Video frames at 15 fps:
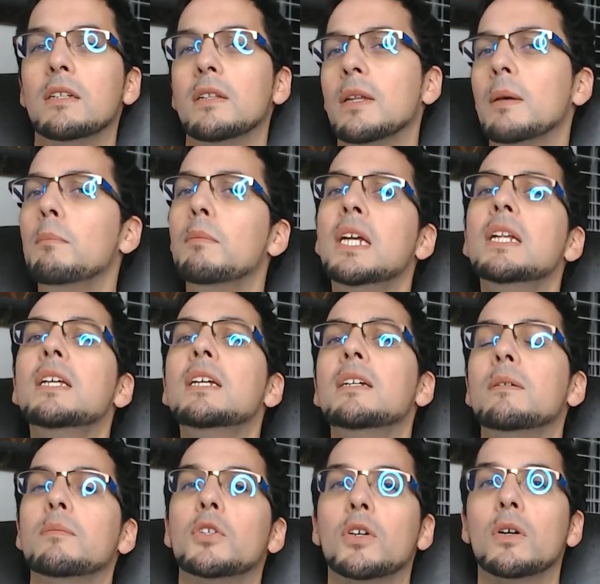the
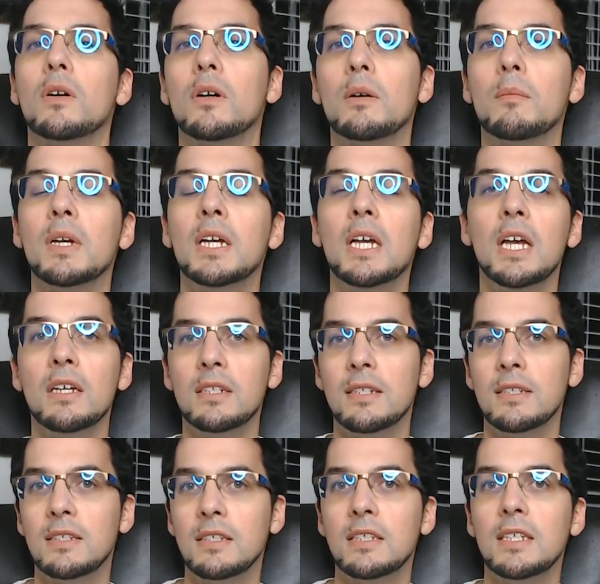medium term to
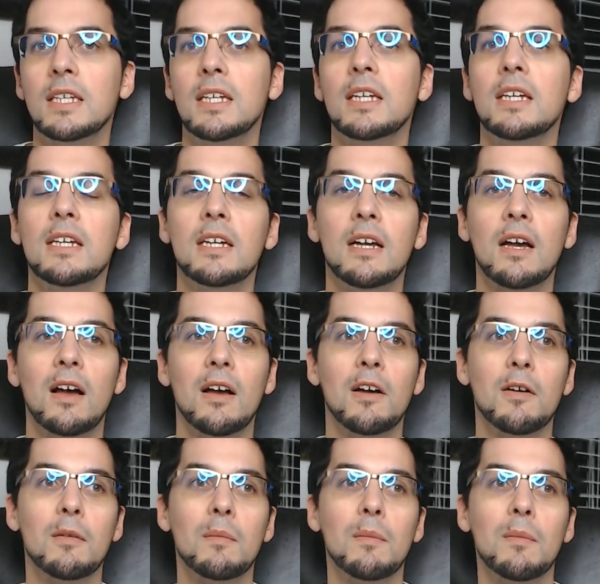see
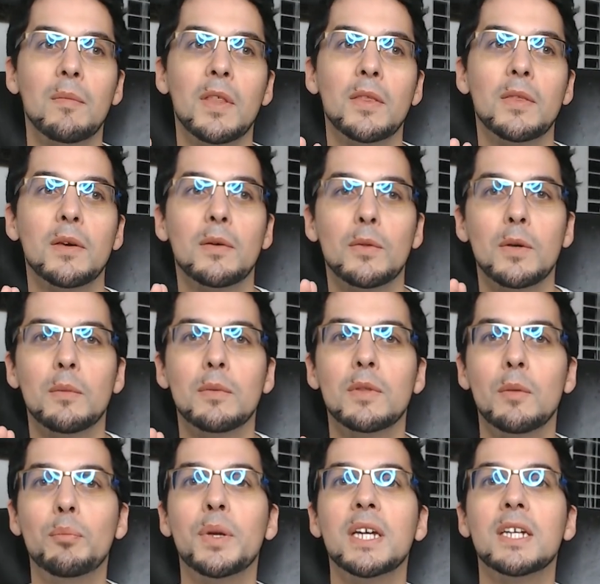
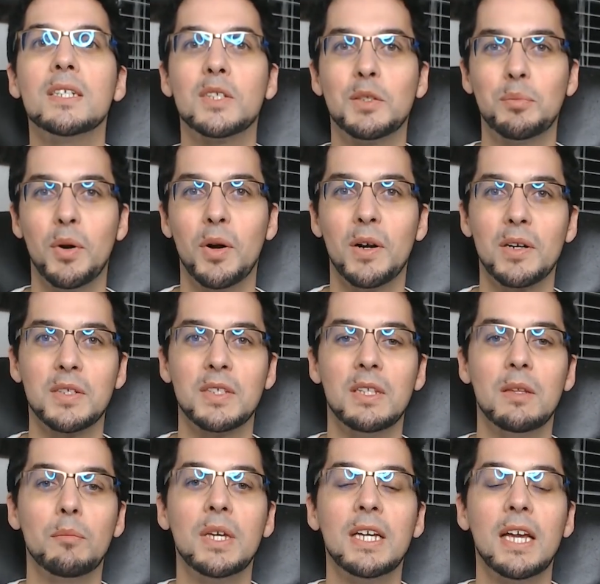the big sparks and the
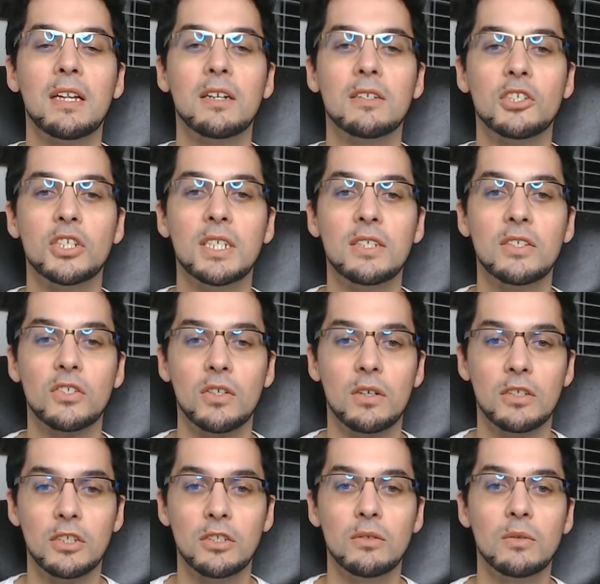big energy start
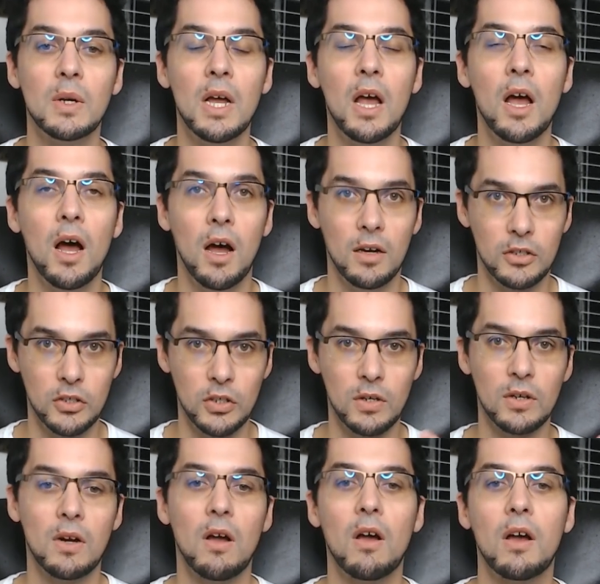to
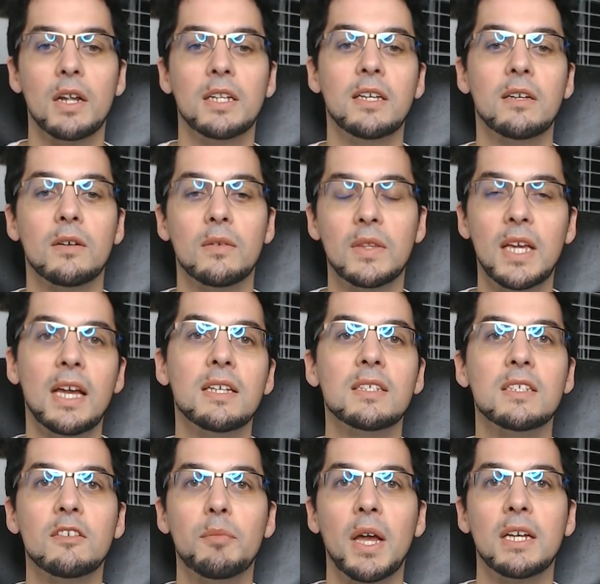turn on here. The Ace
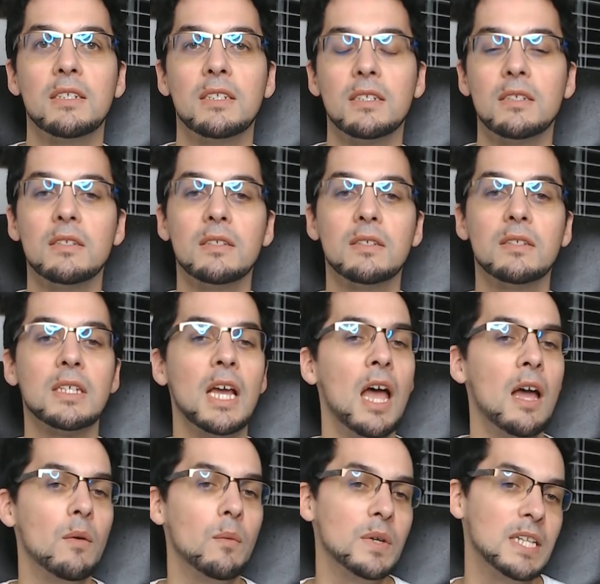of Pentacles,
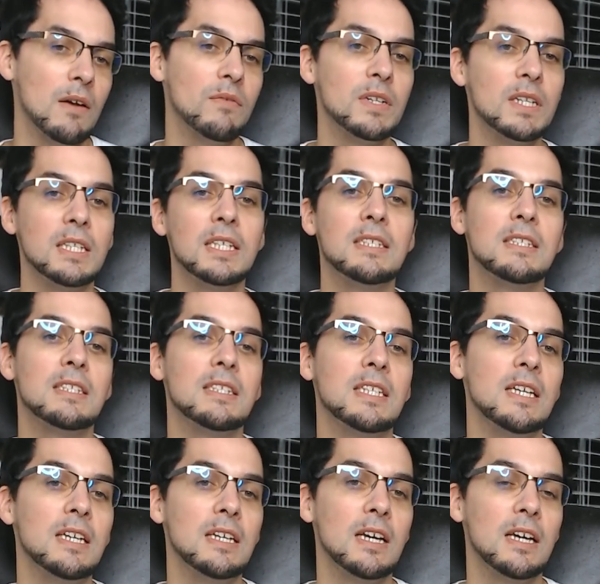we definitely
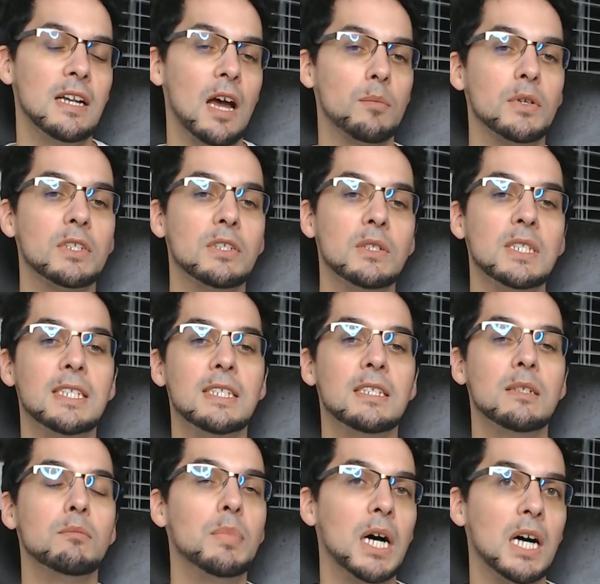see an opportunity to
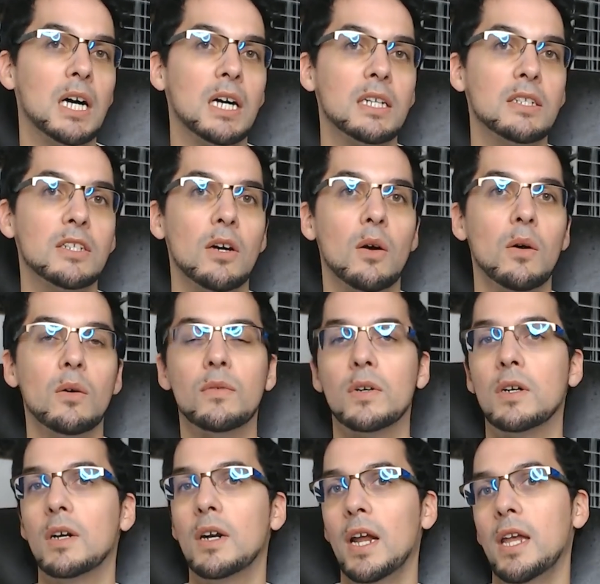bond
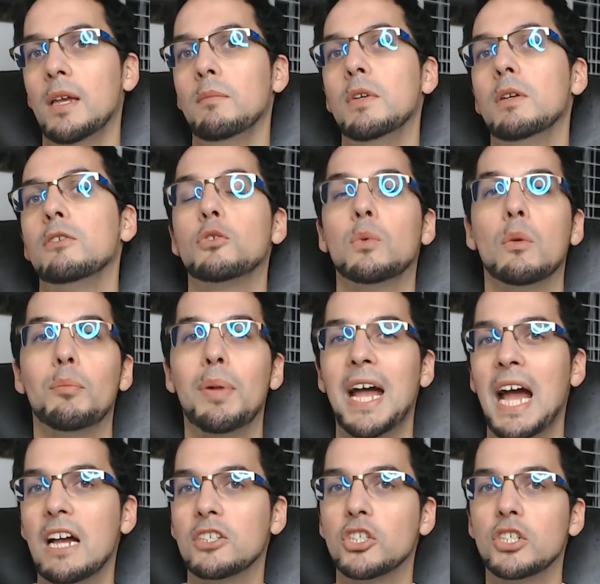over a mutual
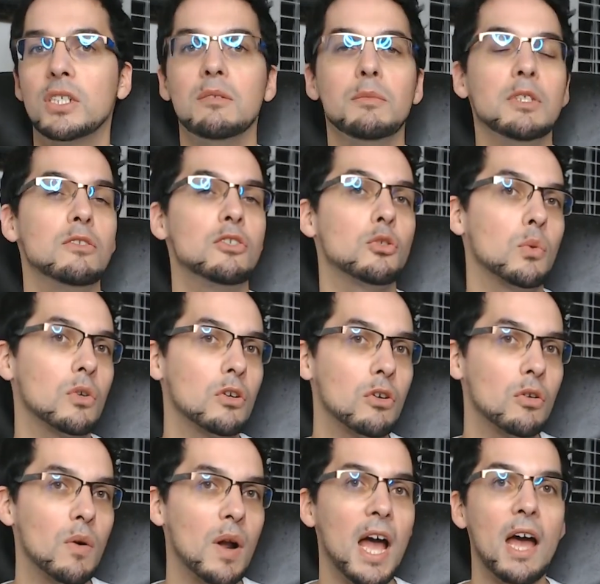passion, mutual
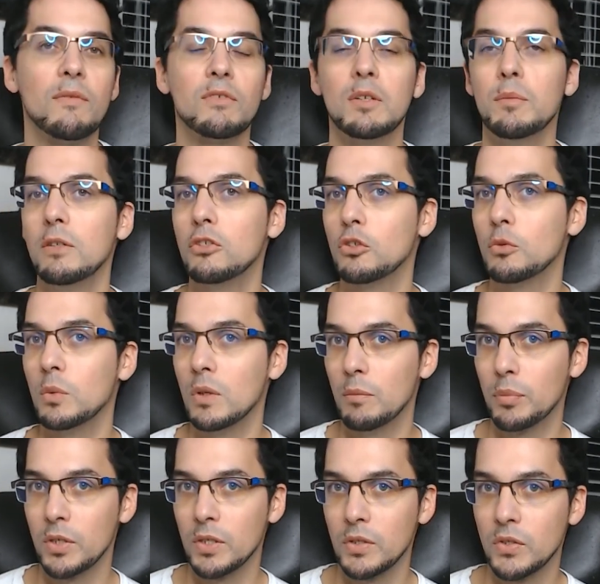craft, mutual
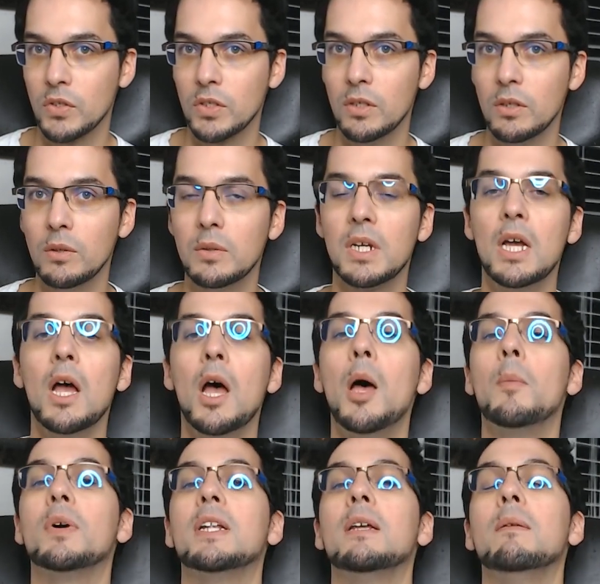pursuit,
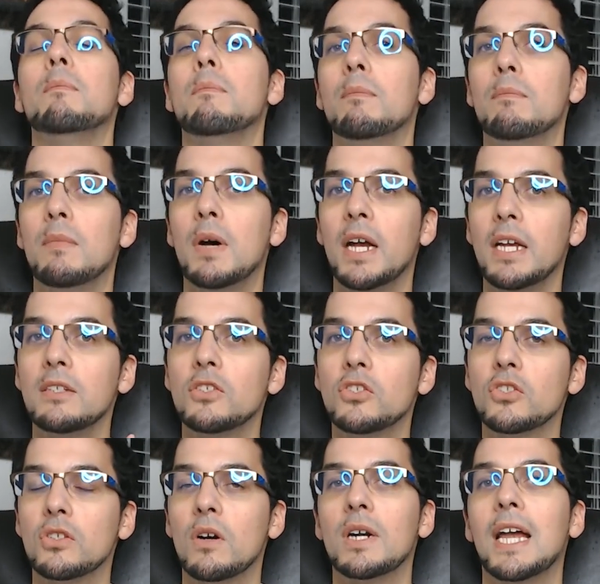but it might
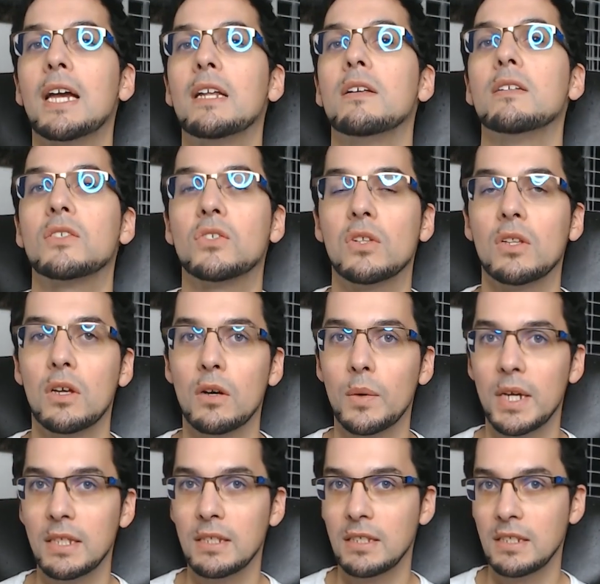start at a slow
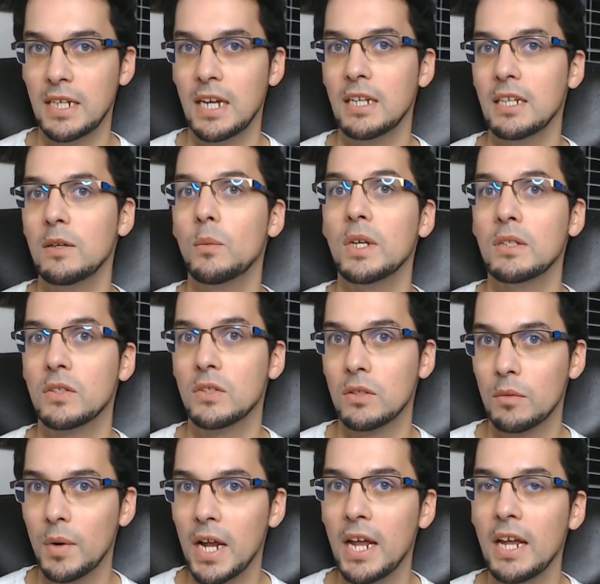and steady wins the
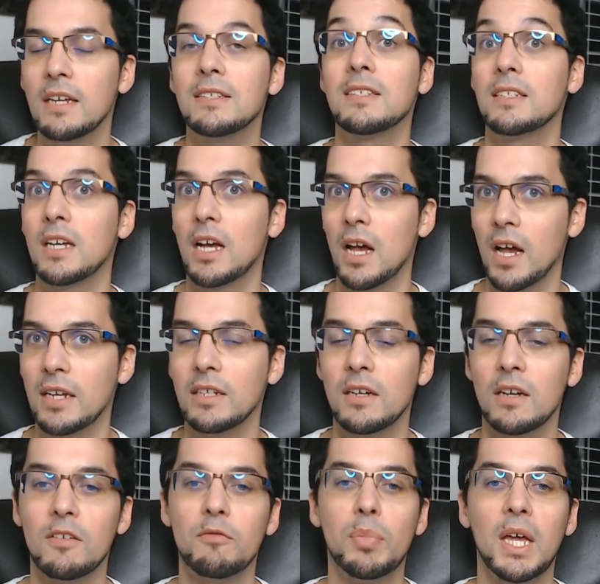race kind
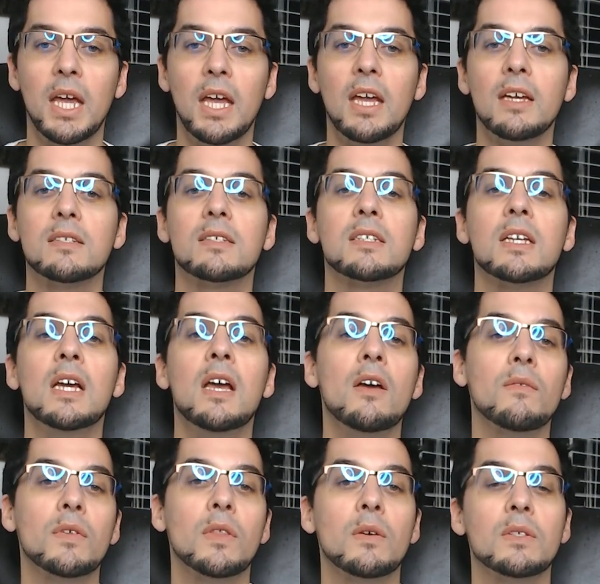of pace.
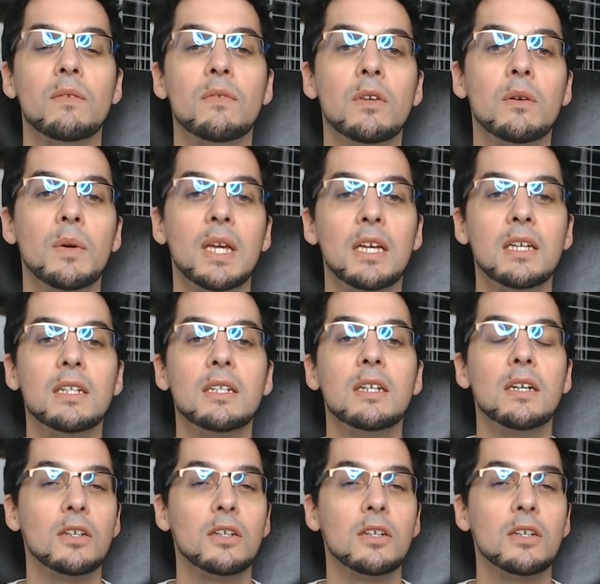For those of you in